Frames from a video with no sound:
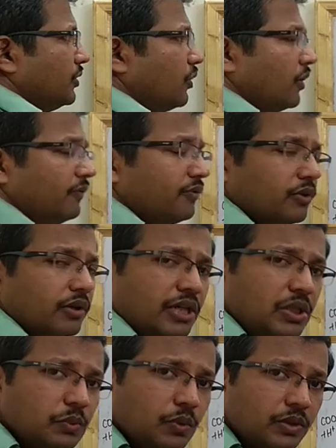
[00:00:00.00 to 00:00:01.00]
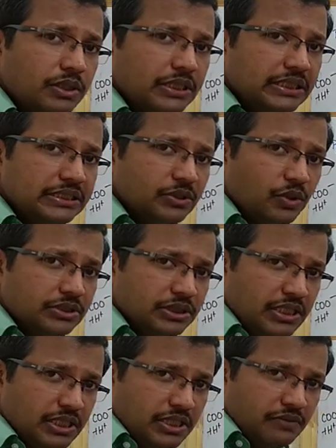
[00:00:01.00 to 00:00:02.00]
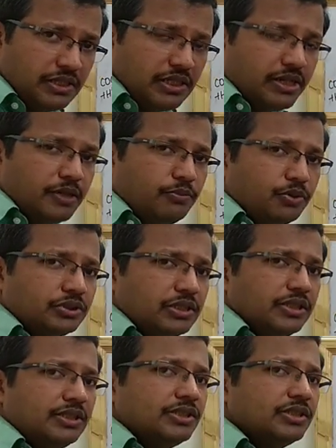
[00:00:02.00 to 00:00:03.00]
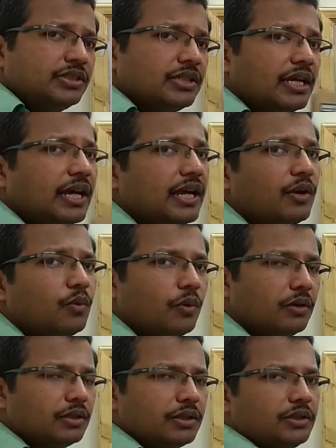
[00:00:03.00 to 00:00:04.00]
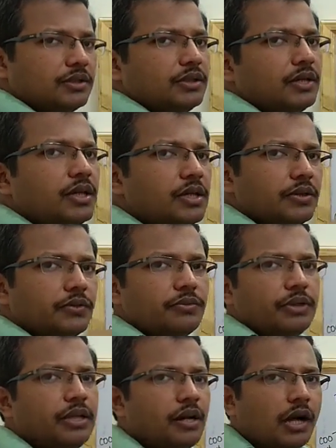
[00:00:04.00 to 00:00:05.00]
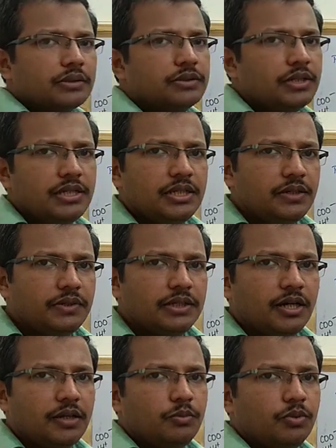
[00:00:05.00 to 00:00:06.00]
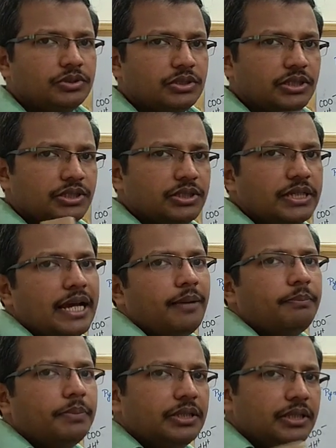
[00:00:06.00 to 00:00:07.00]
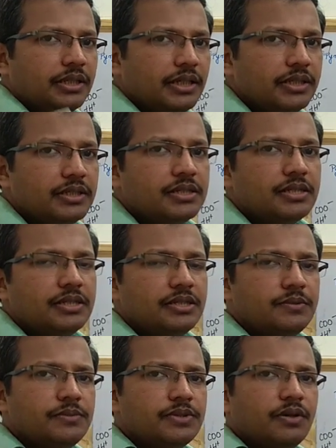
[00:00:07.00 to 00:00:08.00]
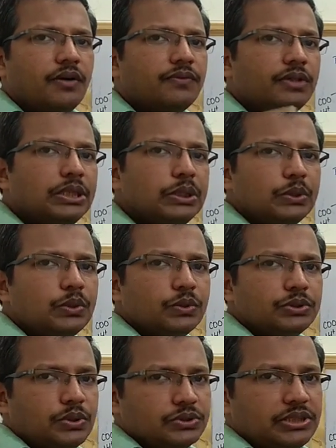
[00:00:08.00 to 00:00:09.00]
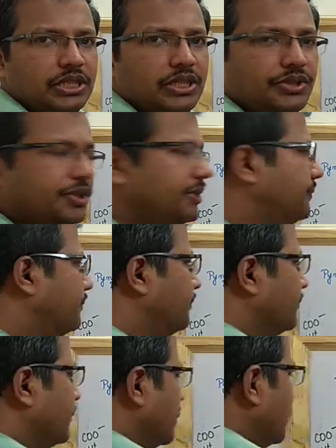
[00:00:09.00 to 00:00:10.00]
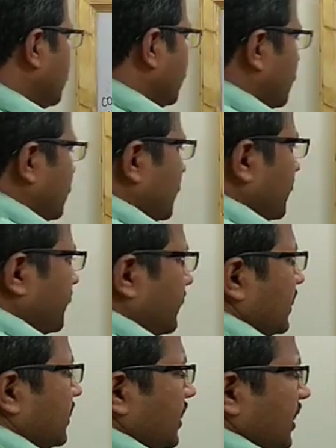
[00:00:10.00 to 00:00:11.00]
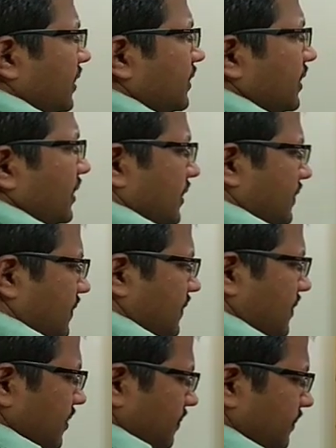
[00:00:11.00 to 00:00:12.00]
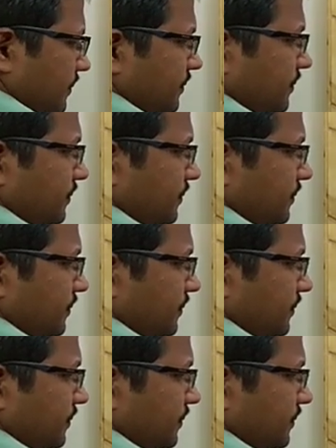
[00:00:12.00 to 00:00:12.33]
Don't forget what is oxidative decarboxylation and what are the 3 oxidative decarboxylation happening in terms of glucose oxidation. So let us see the next step.